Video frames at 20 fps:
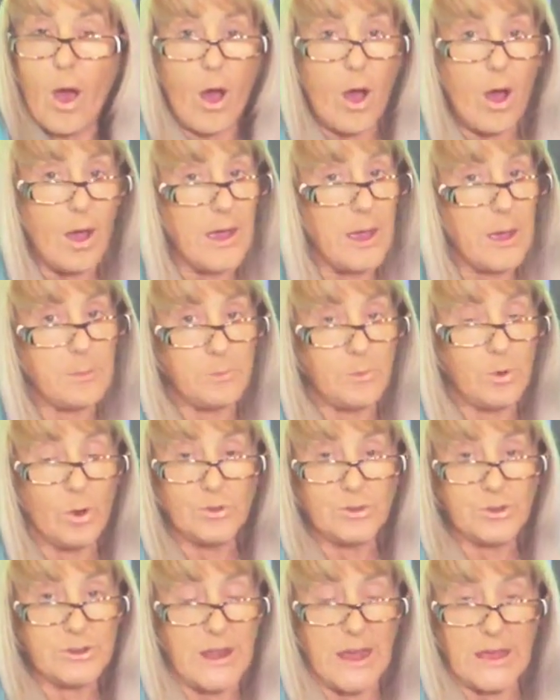I am
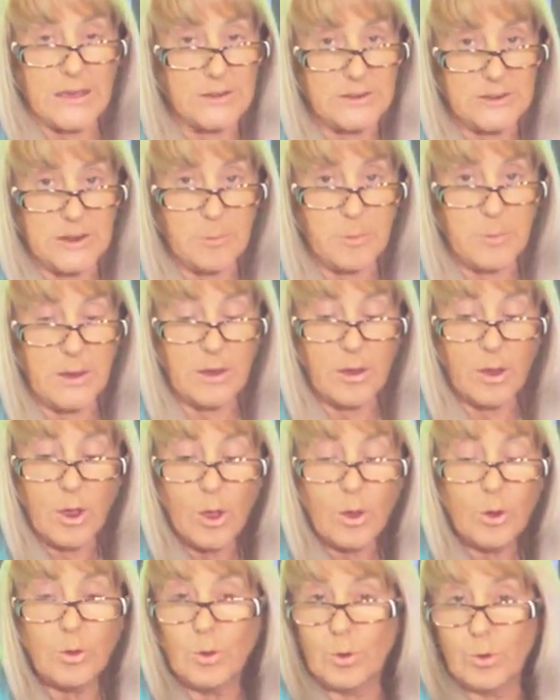not an academic,
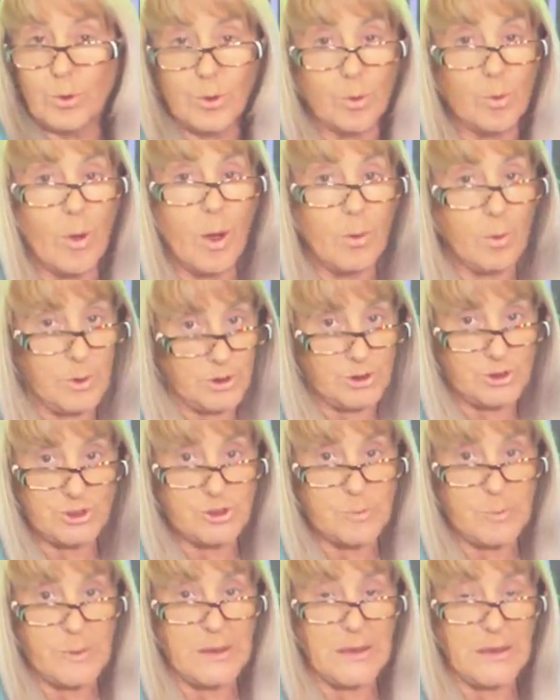nor do I wish
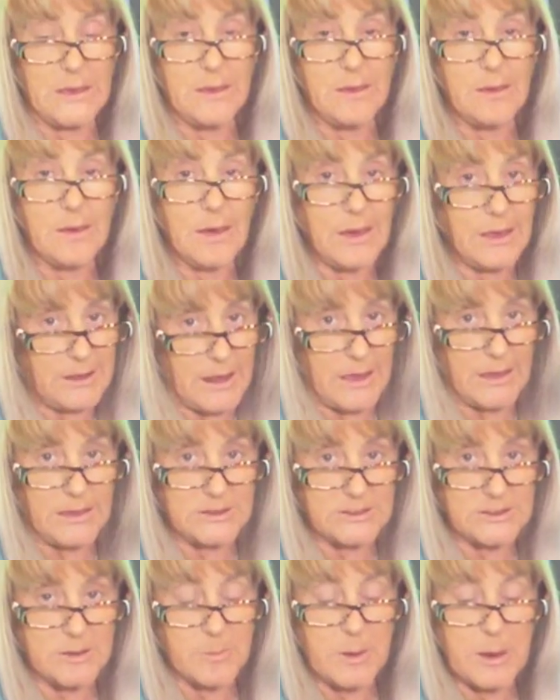to be an
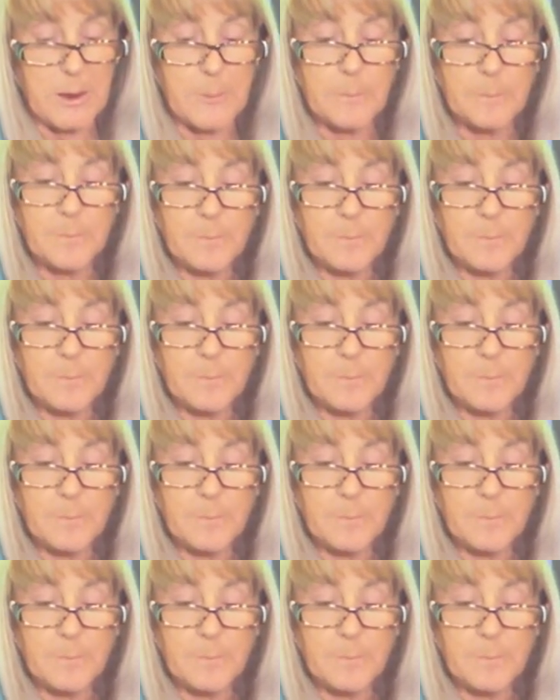academic.